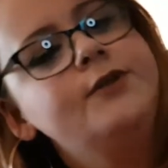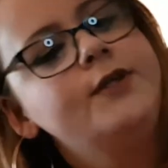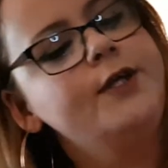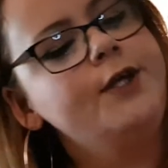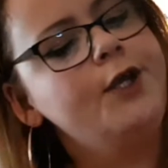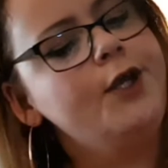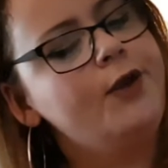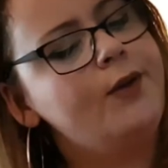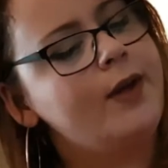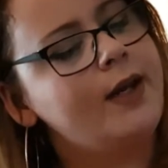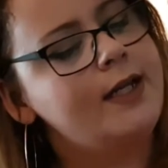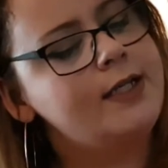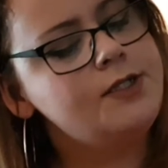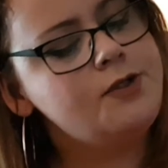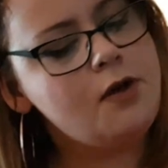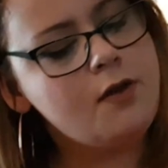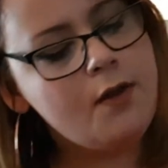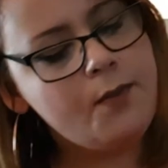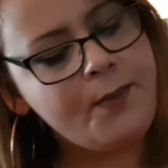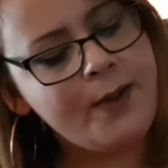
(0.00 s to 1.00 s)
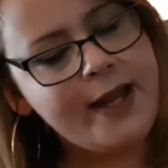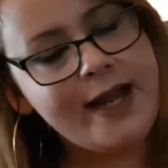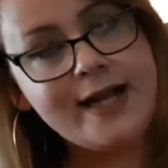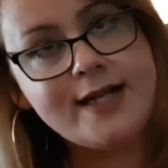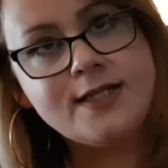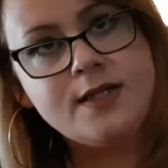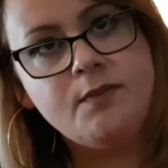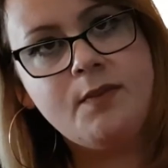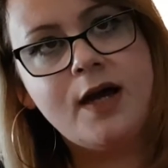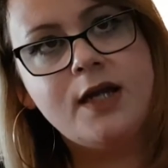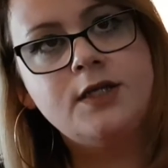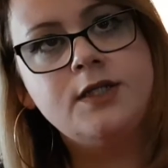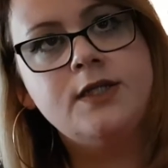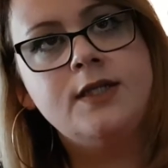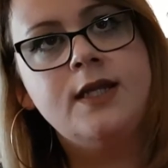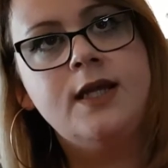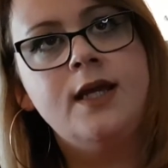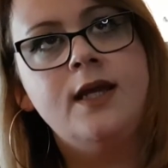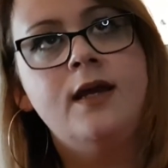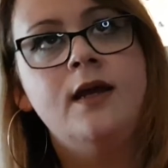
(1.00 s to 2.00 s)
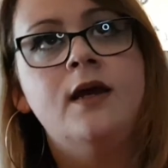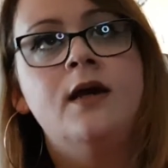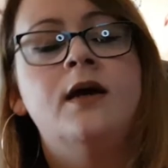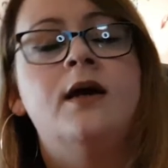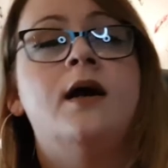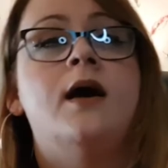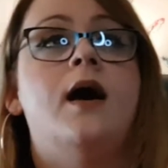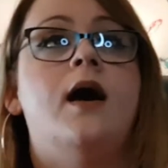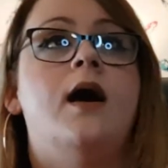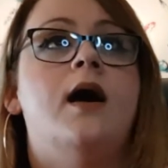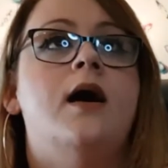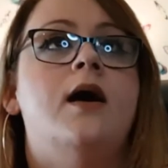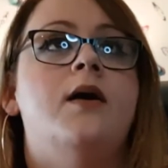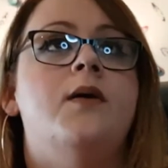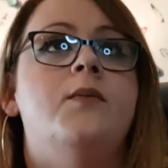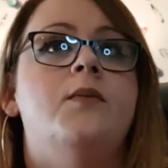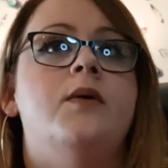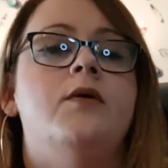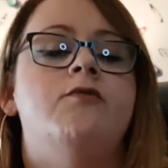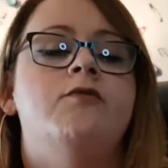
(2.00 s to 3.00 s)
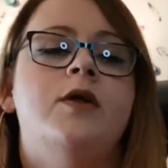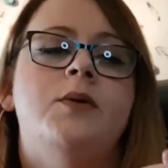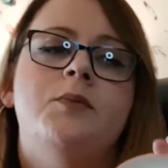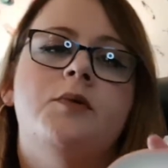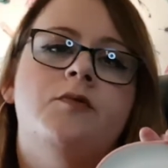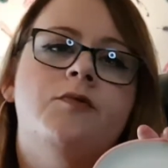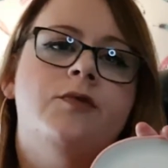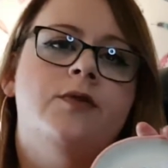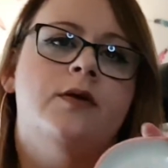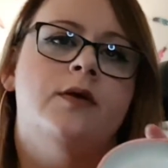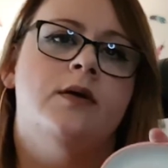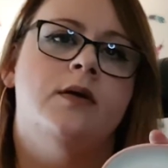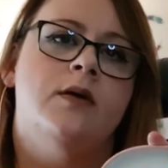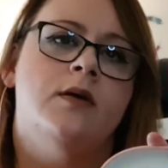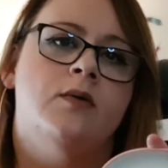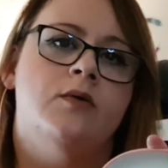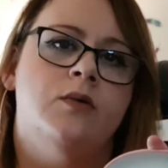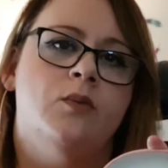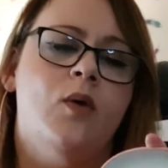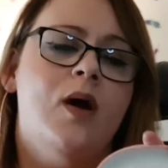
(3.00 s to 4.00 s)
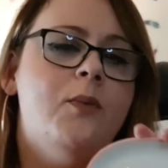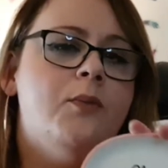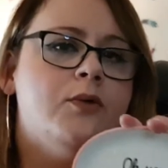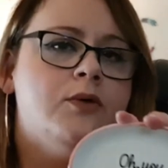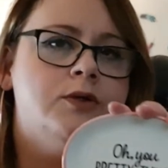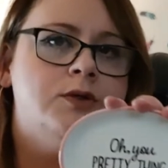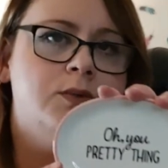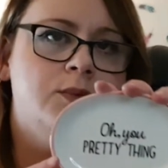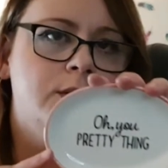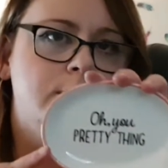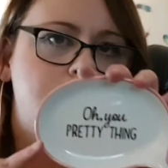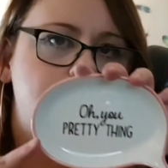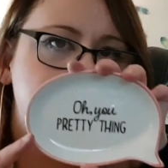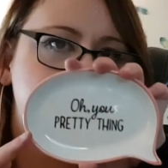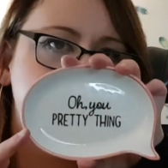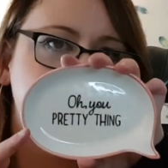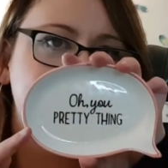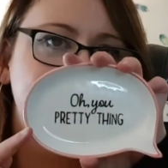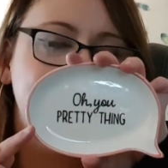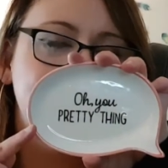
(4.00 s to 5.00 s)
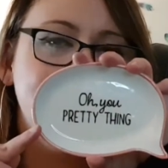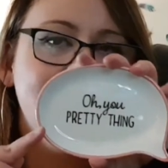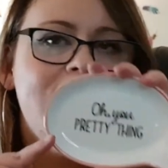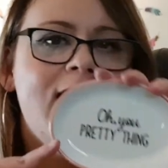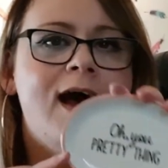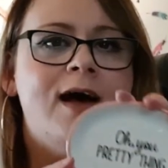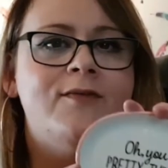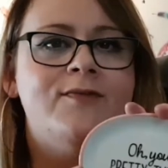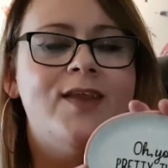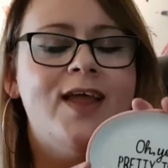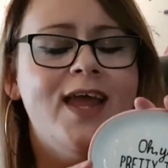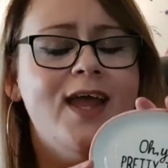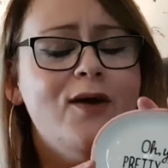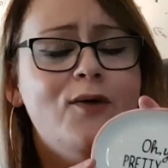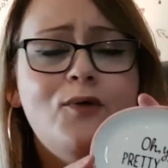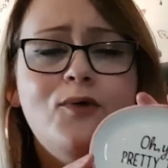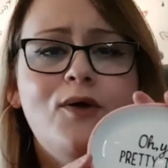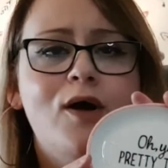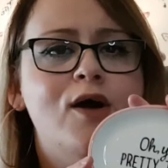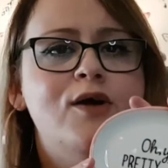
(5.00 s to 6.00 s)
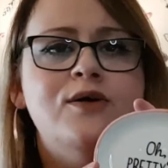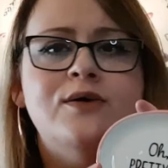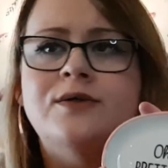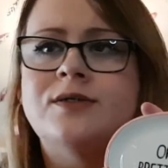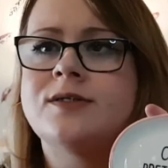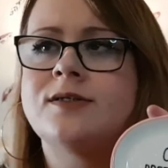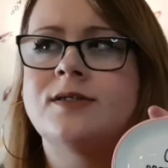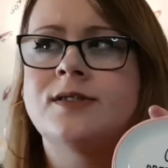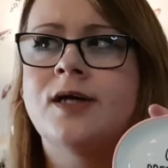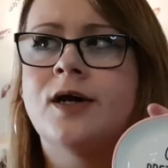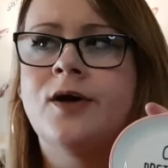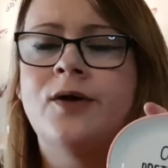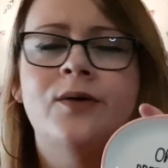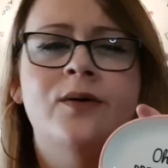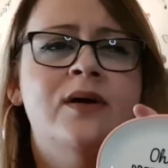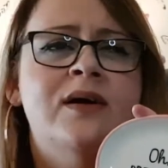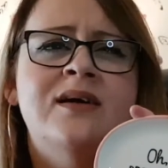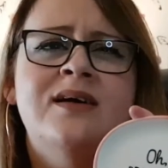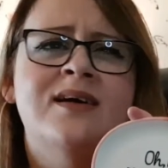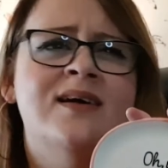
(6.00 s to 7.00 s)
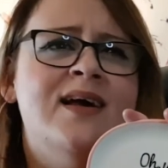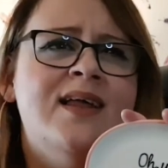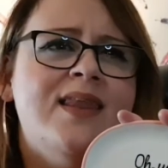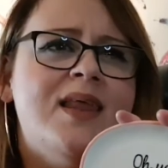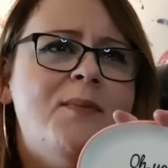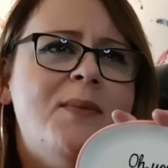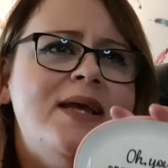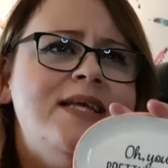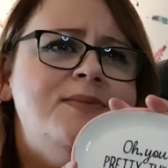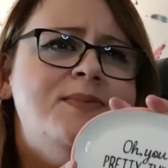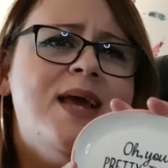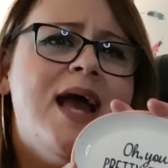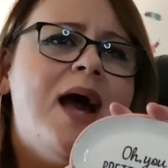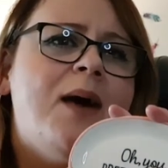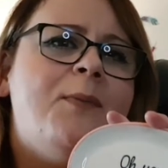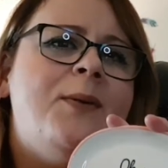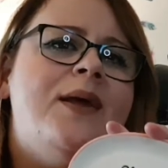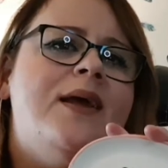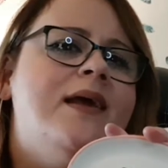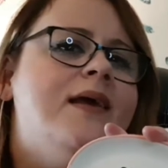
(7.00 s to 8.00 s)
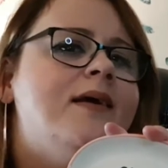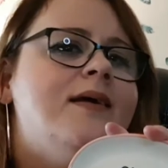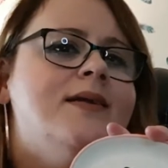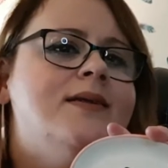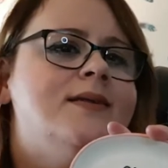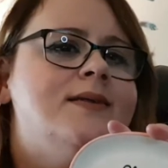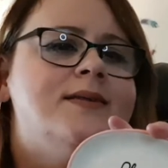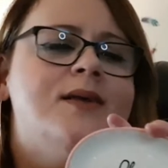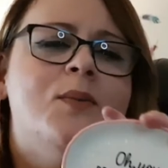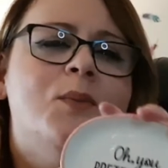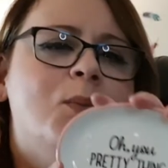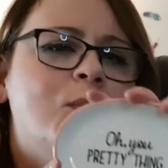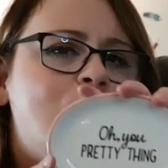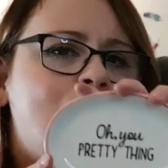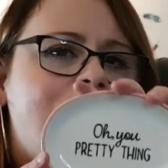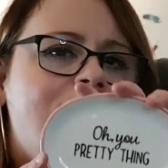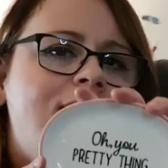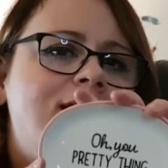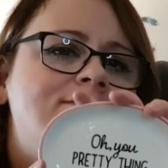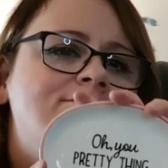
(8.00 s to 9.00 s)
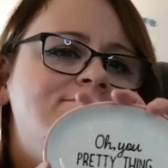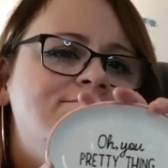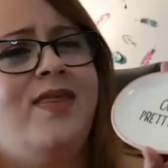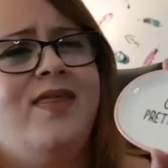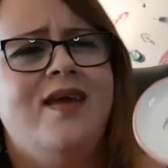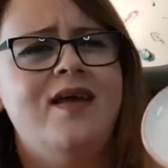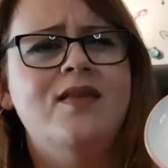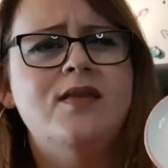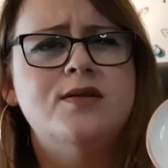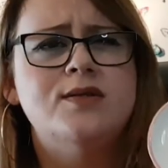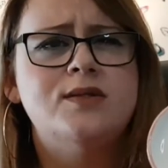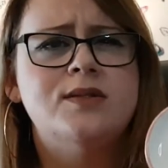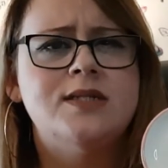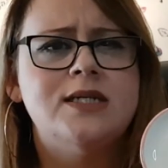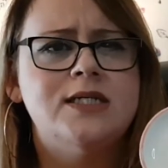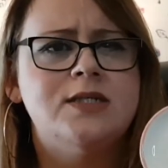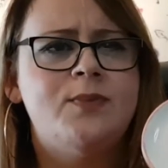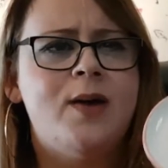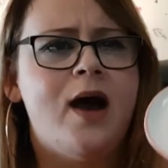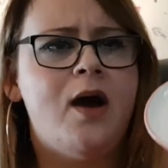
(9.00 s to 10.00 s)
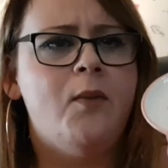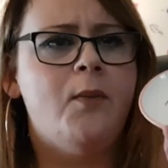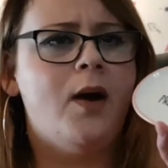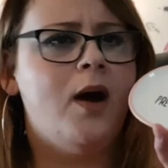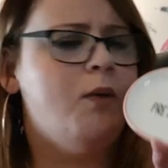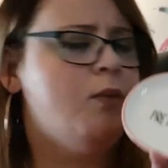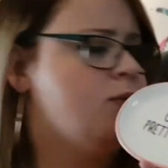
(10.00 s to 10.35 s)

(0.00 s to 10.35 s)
really cute, and it's got the pink to match the rim of the whiteboard, which, yeah, it all goes, so that makes me happy in some way. I think this was £6, but I